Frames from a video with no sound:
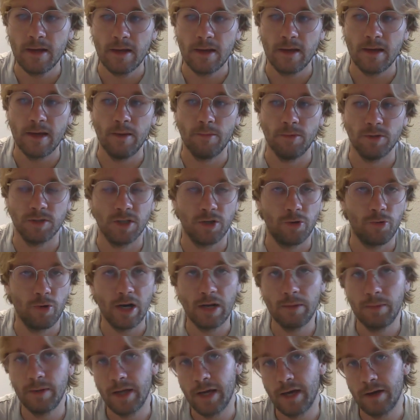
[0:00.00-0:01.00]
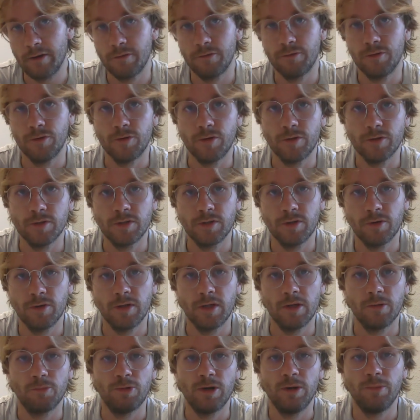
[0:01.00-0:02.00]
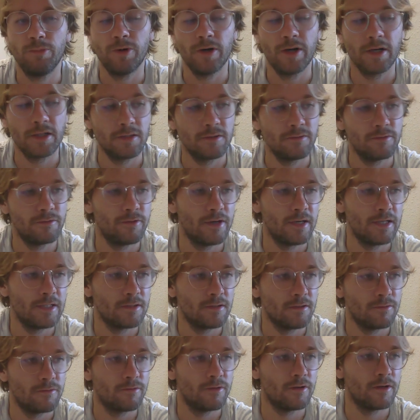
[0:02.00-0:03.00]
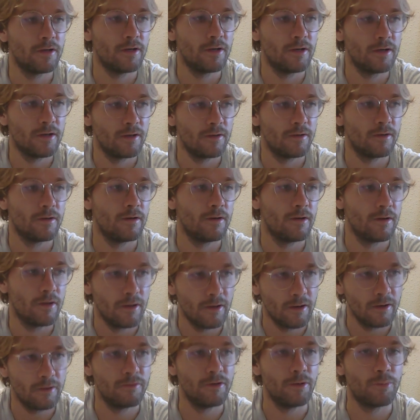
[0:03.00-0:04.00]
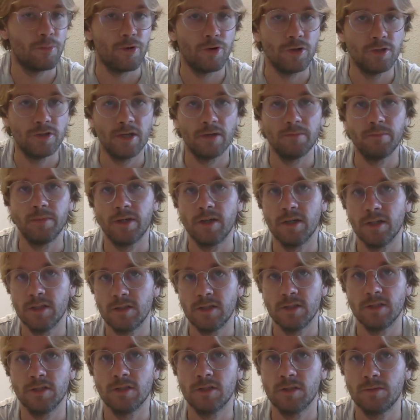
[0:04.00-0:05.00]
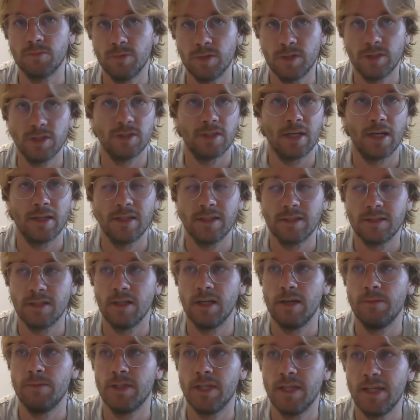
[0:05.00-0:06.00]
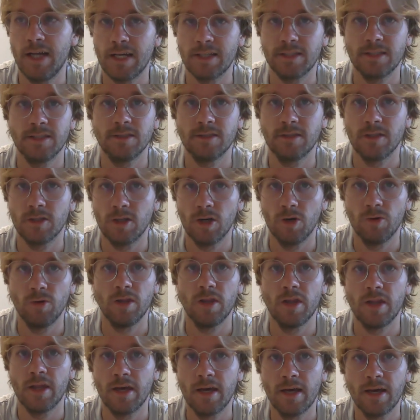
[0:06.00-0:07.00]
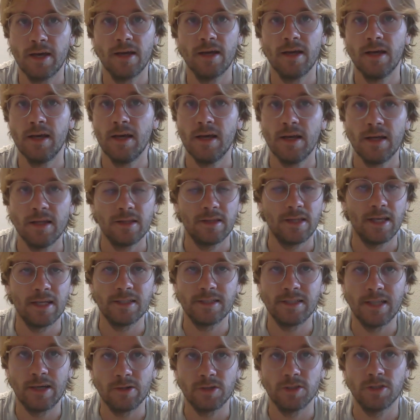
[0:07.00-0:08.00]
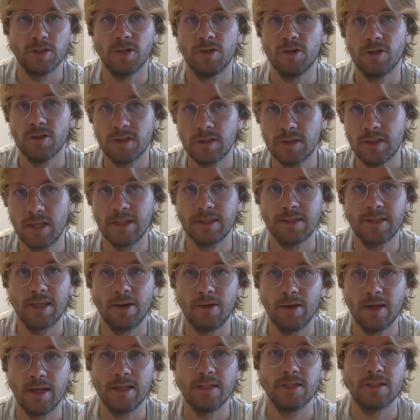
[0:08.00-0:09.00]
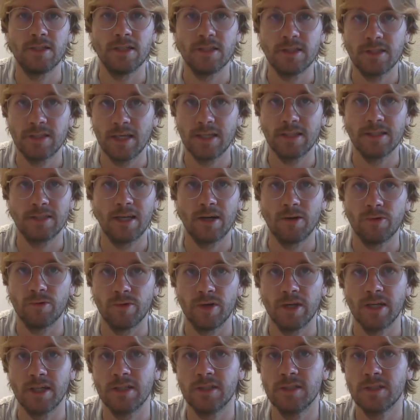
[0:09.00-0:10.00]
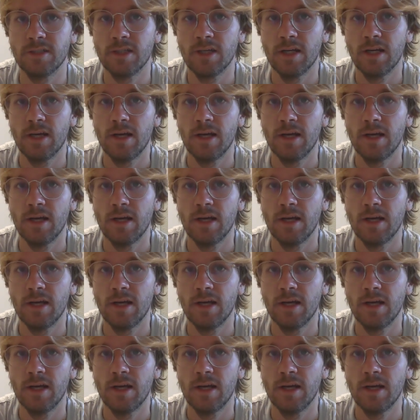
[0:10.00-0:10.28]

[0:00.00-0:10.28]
It was incredibly helpful also in the pre-production phase of the project, because we just had this unlimited access to go in there, test out shots, test out lenses, test out rigs,